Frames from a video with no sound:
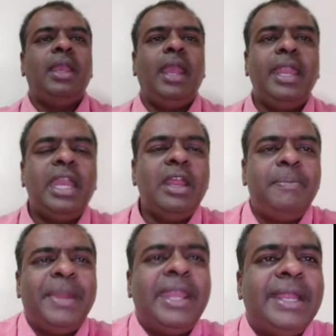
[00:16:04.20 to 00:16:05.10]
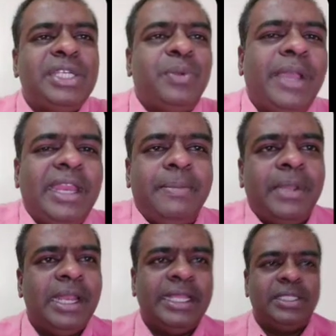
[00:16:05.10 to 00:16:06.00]
Independent
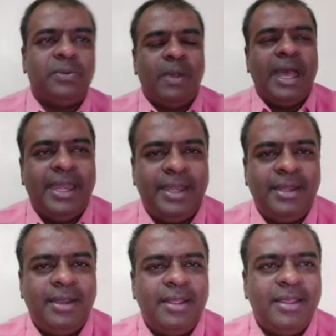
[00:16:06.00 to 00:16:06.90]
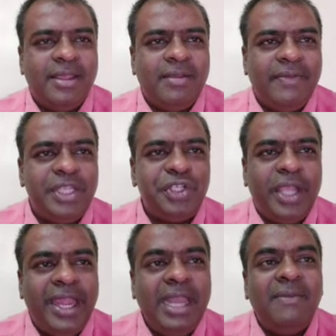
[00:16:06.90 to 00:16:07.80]
variable is one which
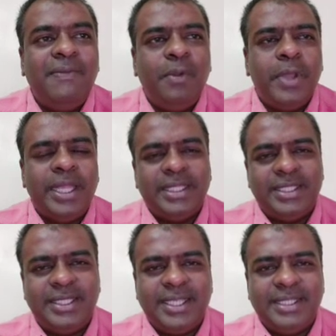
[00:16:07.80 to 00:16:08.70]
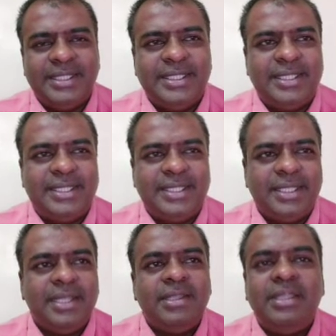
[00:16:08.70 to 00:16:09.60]
influences
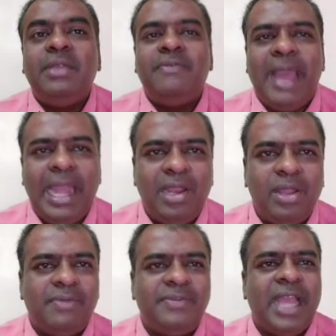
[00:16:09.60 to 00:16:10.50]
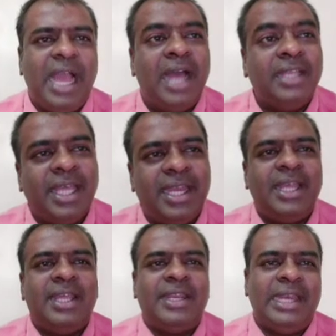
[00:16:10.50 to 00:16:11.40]
the value of the other
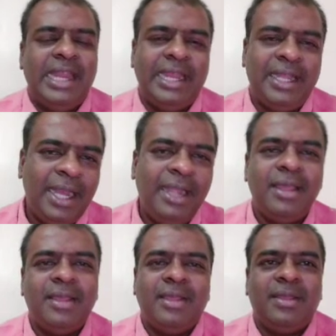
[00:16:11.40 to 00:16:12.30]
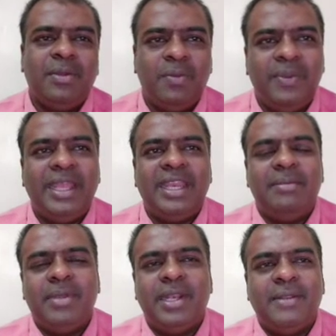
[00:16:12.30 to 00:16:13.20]
related
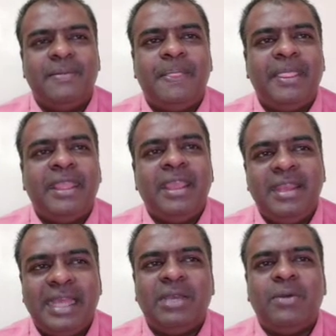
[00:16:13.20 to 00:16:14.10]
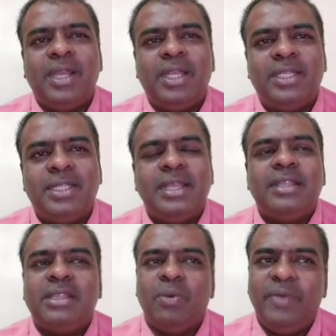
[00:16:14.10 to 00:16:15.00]
variable. In other words,
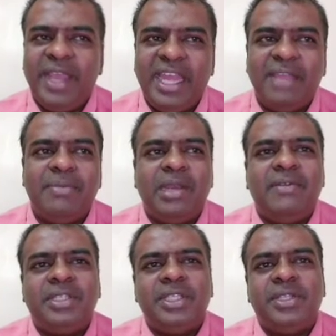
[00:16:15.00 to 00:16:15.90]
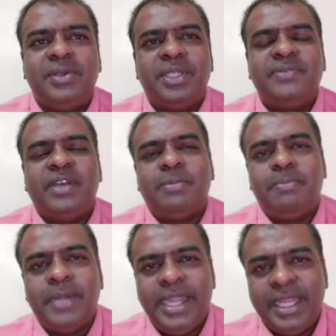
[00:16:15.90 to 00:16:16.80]
the variable which is used for
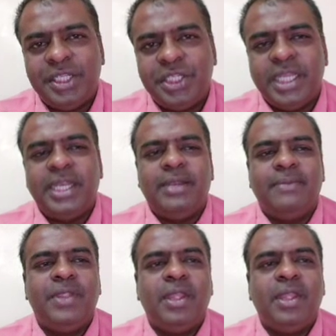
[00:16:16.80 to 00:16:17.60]
prediction